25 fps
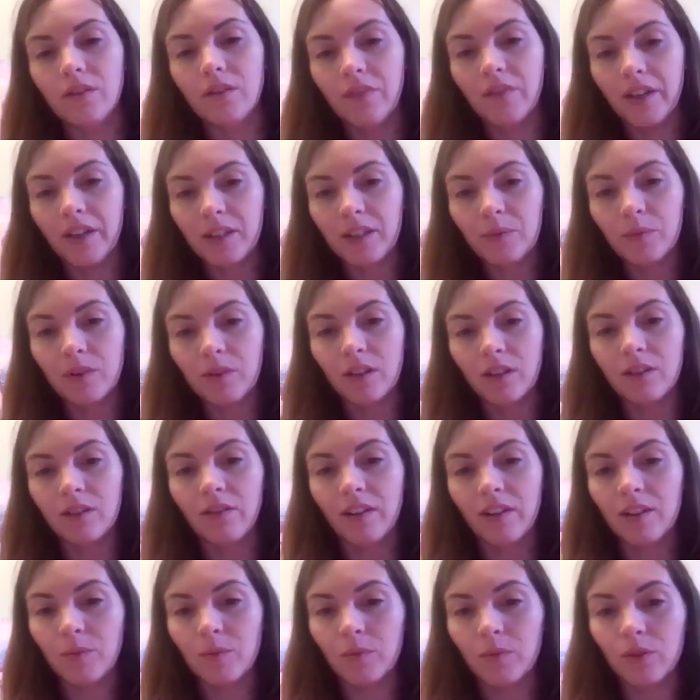
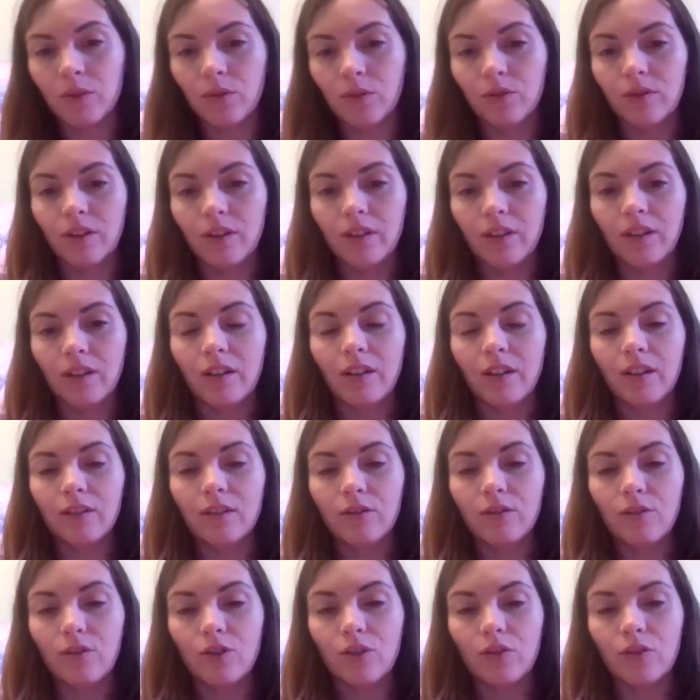advancement on the
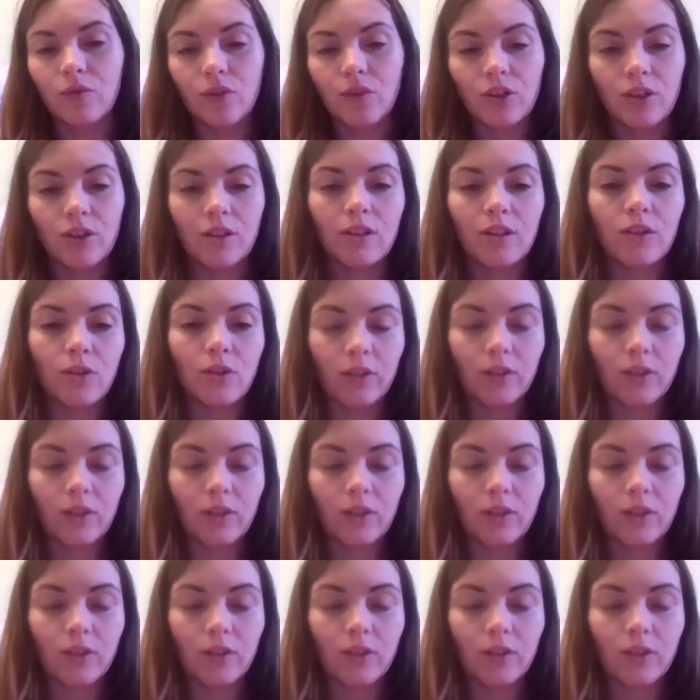energy efficiency.